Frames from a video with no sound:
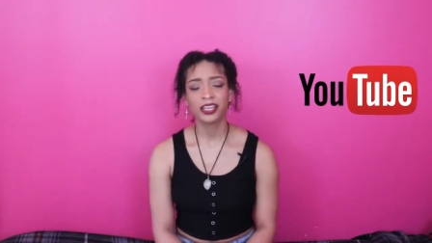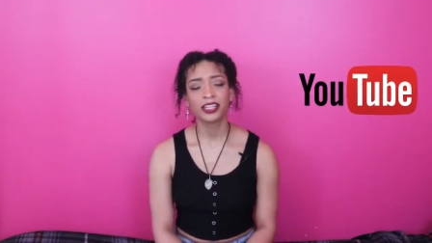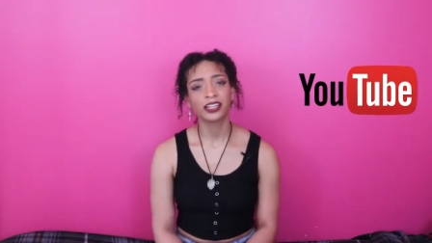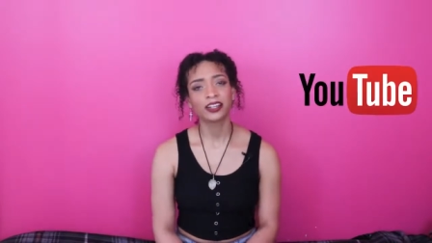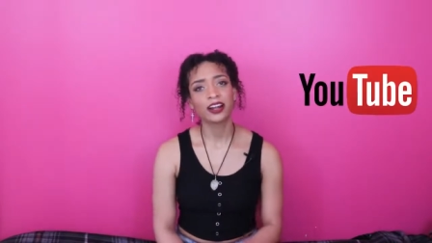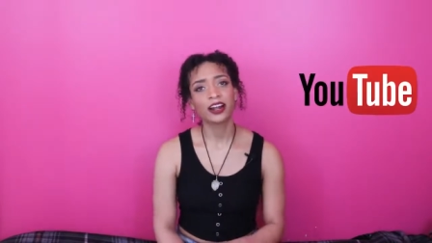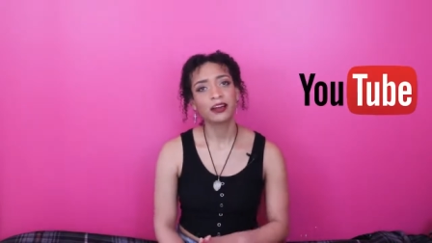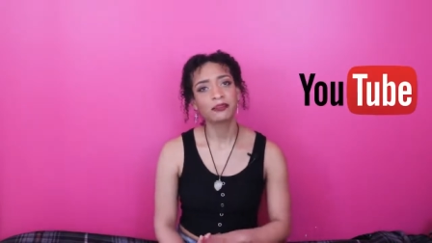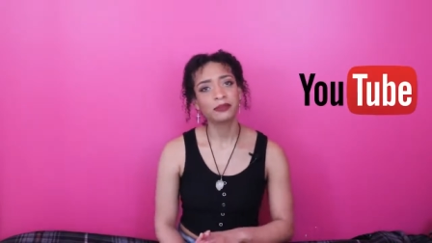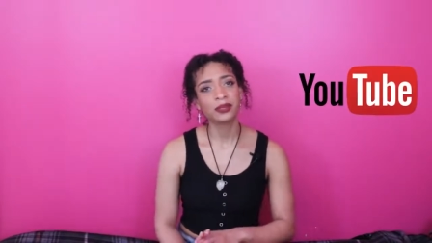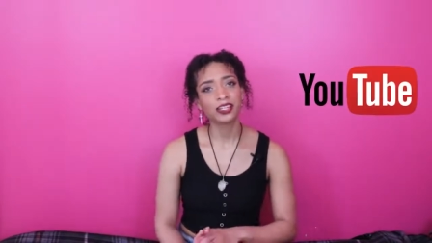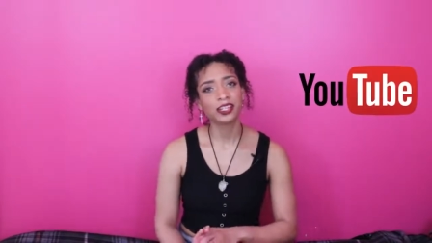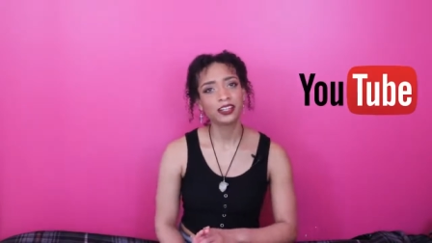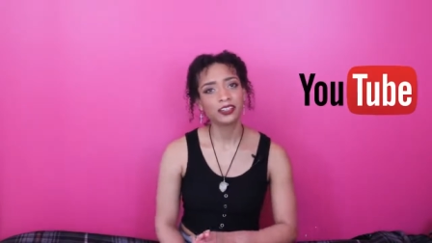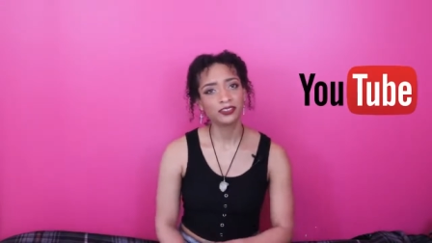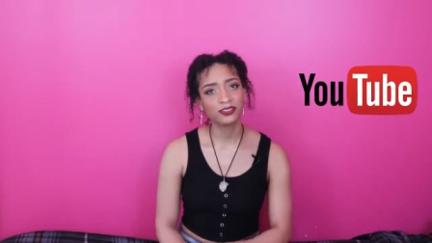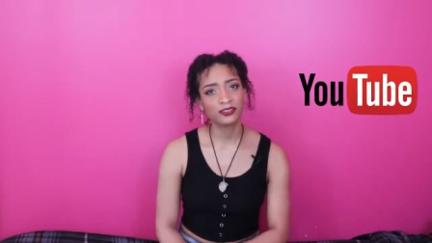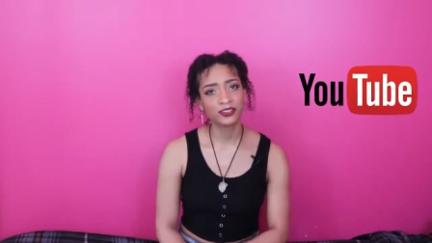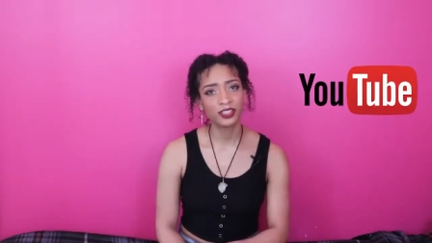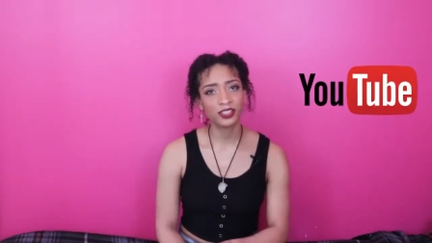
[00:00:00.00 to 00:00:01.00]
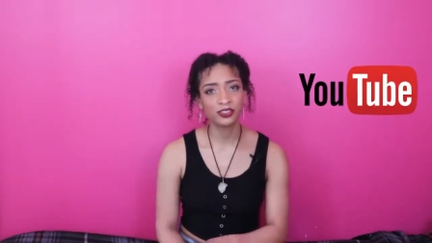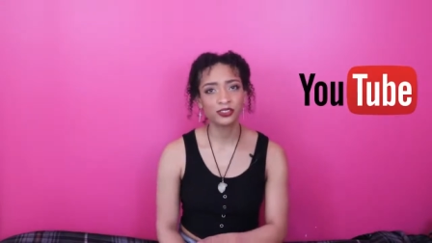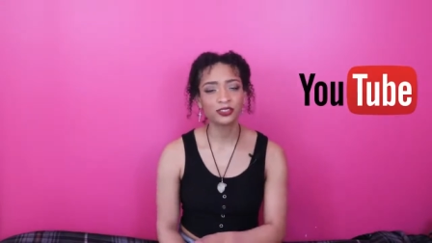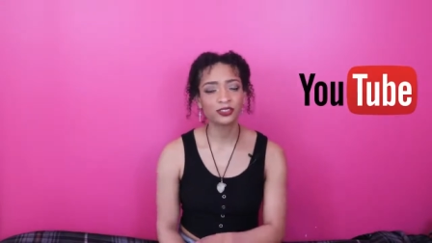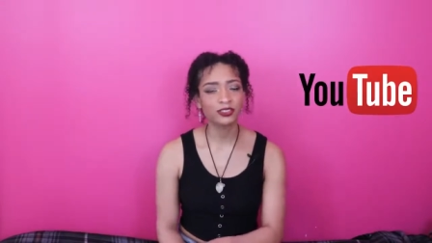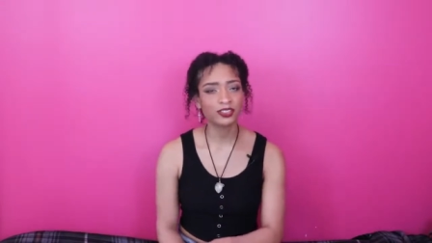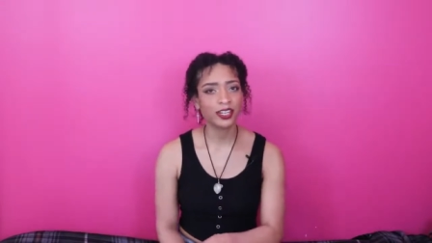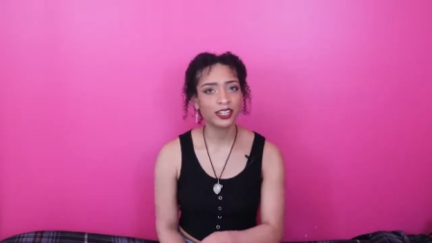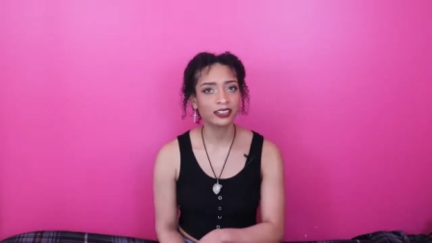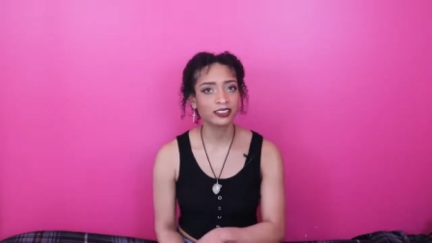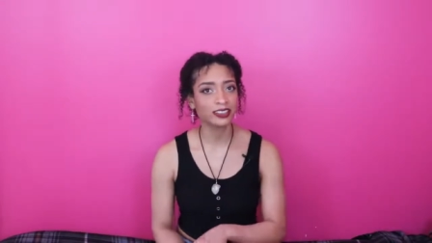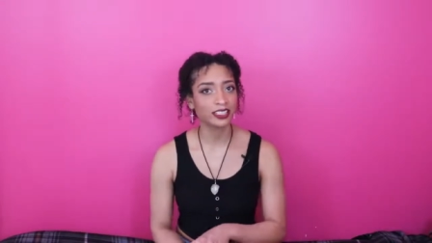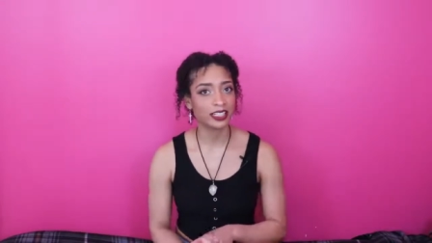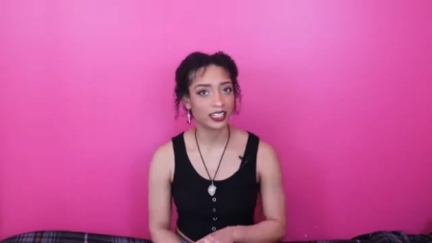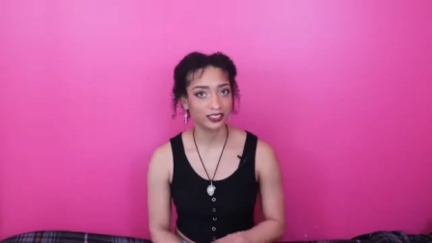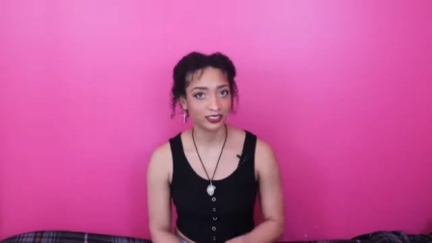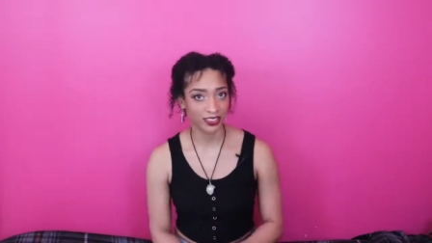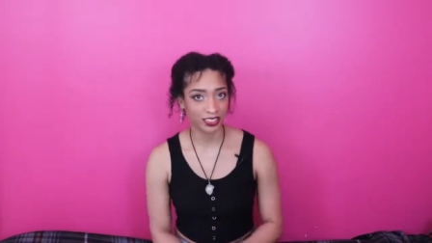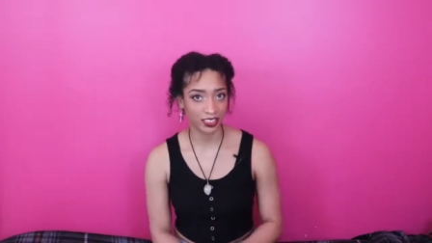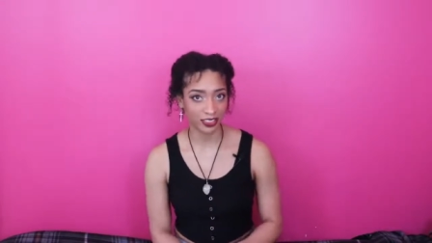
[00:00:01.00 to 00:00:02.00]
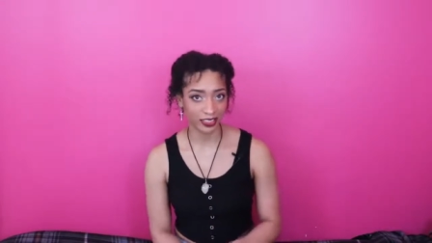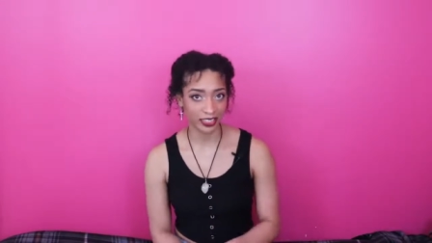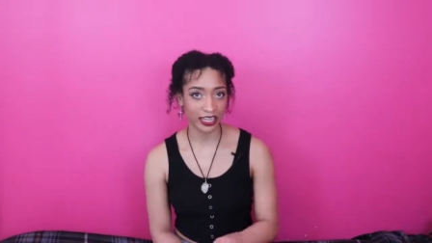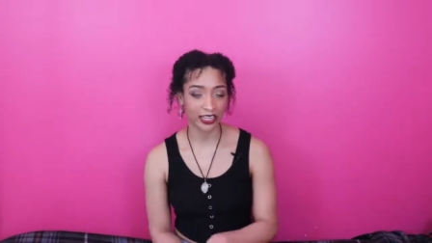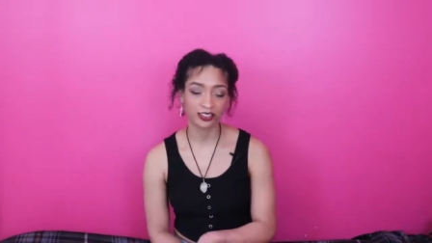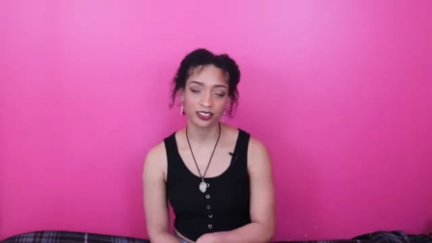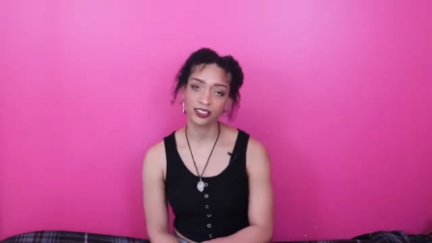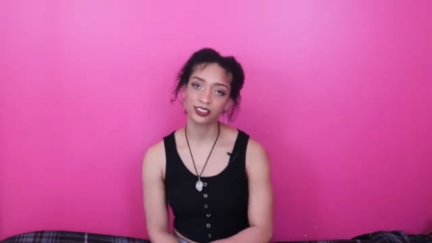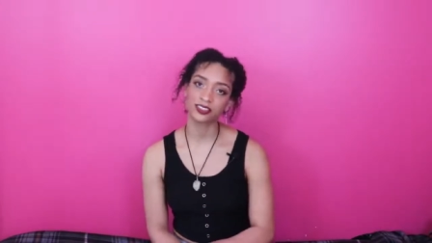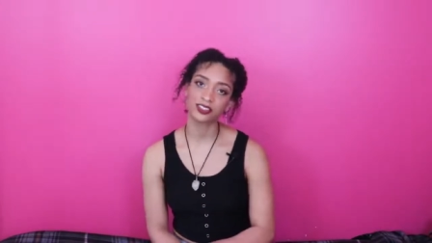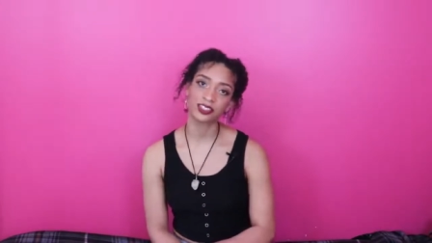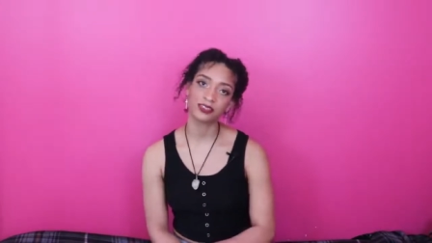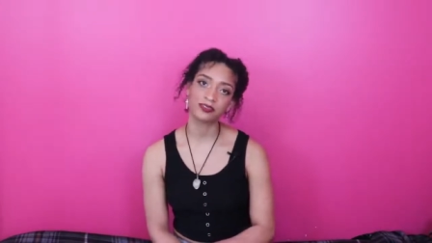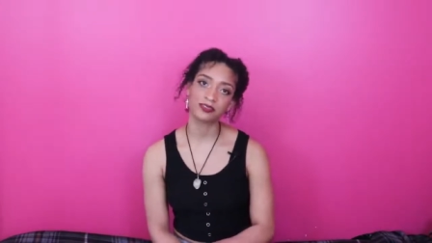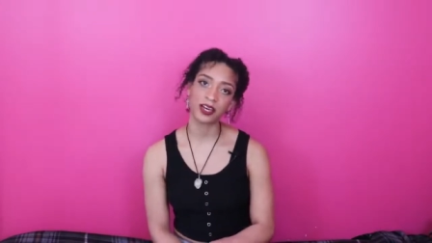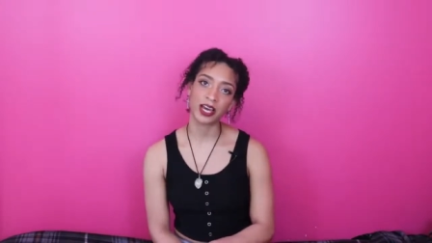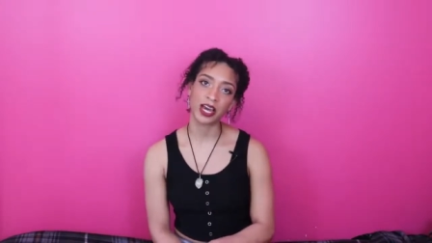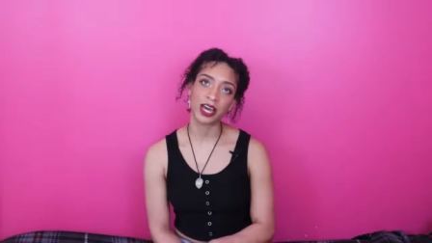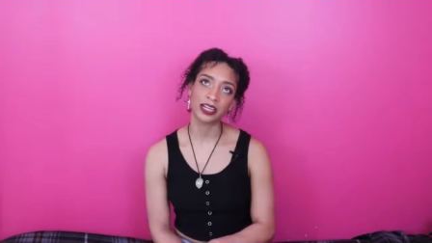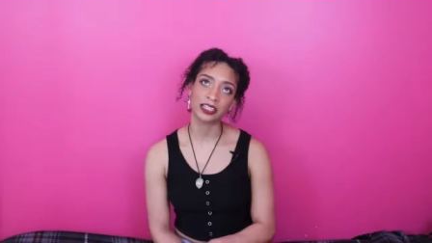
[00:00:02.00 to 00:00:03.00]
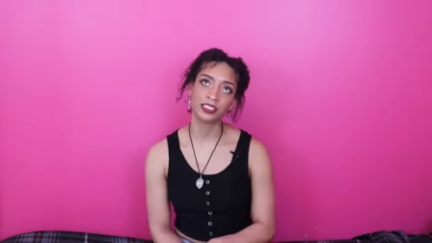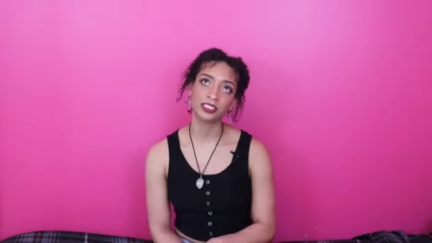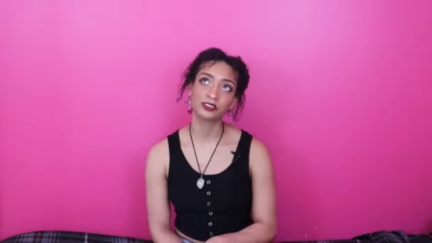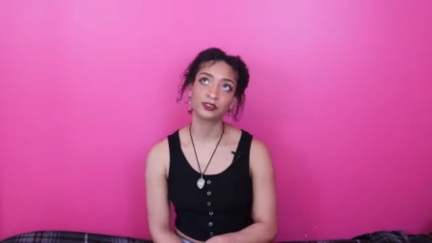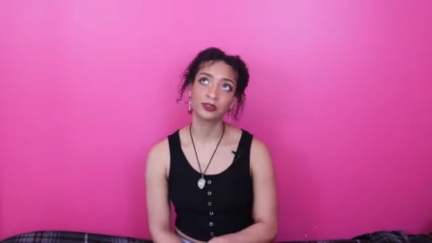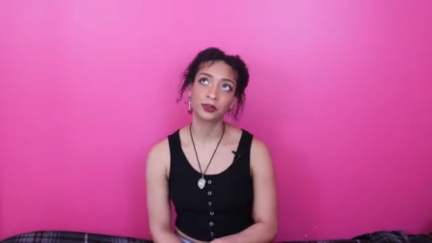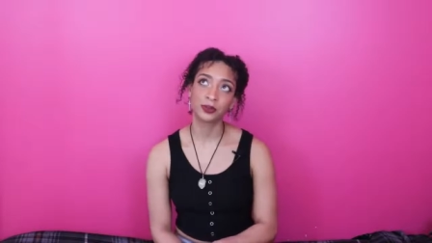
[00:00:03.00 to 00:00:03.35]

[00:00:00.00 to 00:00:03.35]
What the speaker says: There have been a few creators that have stuck out over the past